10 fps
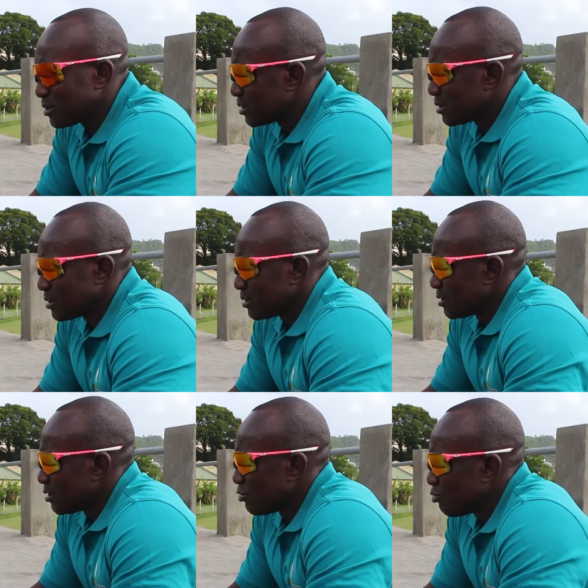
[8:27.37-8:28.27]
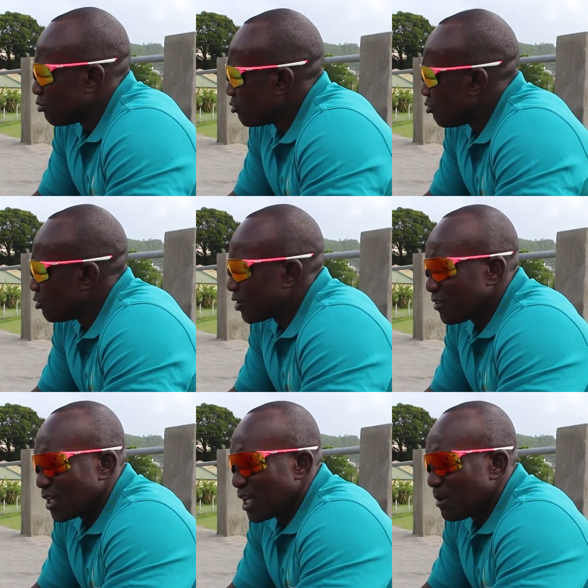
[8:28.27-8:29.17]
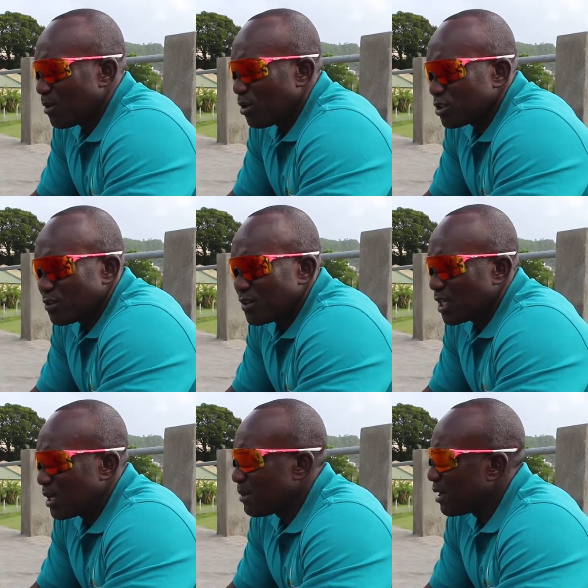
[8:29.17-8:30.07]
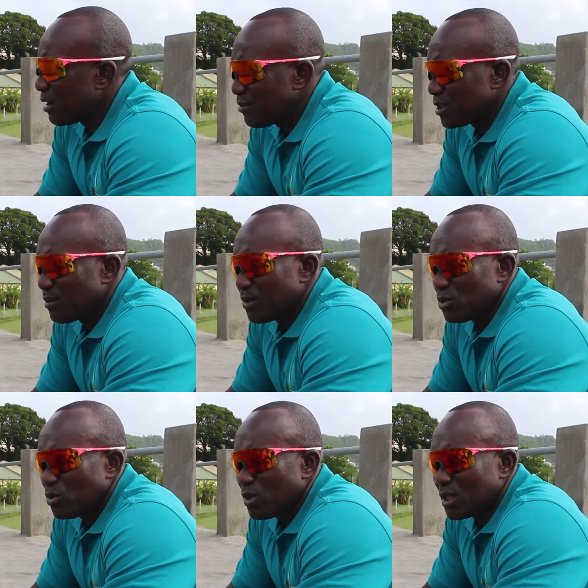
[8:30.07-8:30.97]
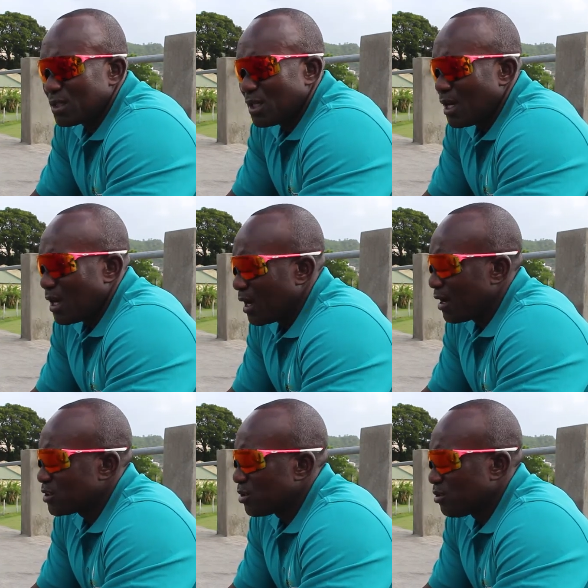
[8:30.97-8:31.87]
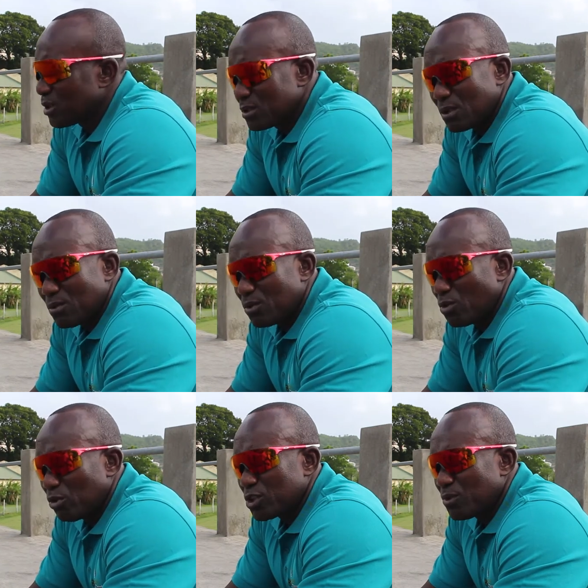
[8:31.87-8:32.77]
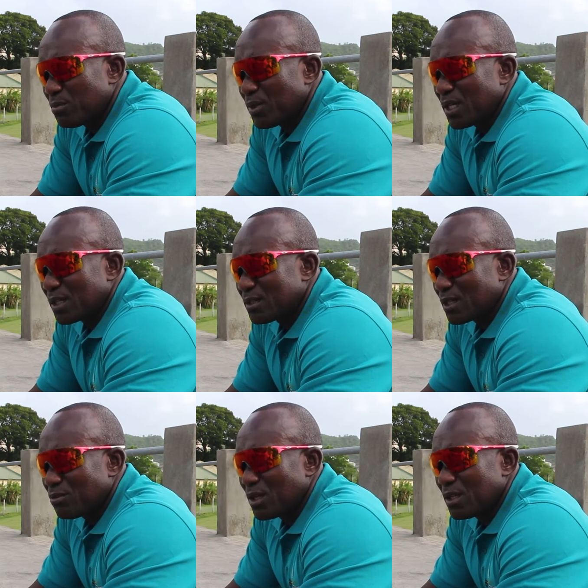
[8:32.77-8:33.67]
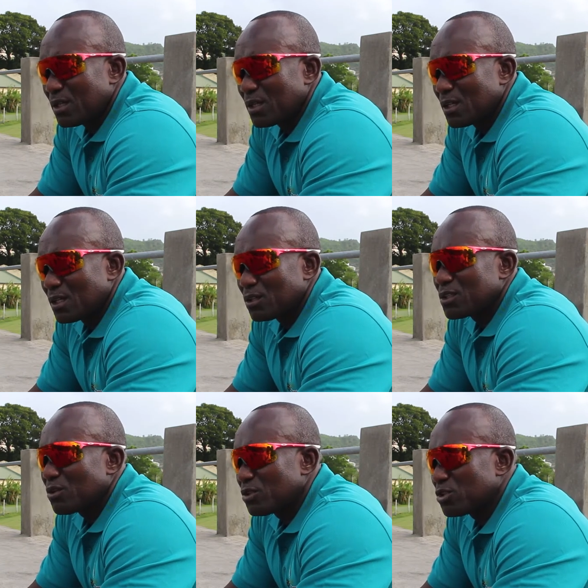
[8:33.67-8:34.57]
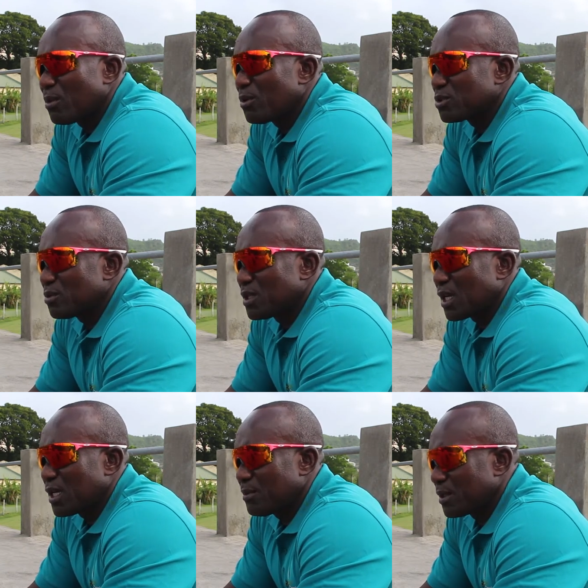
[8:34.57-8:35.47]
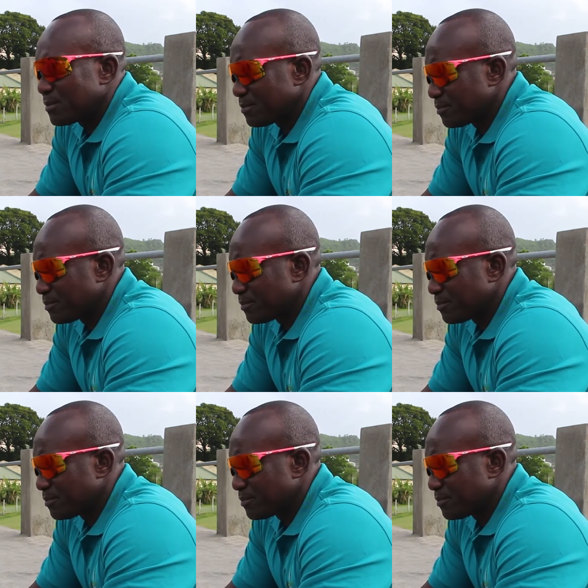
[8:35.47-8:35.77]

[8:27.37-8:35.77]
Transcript: the rules of the game, the laws of the game, everything we do. And I got some good coaches with me that really does a good job also in the academy.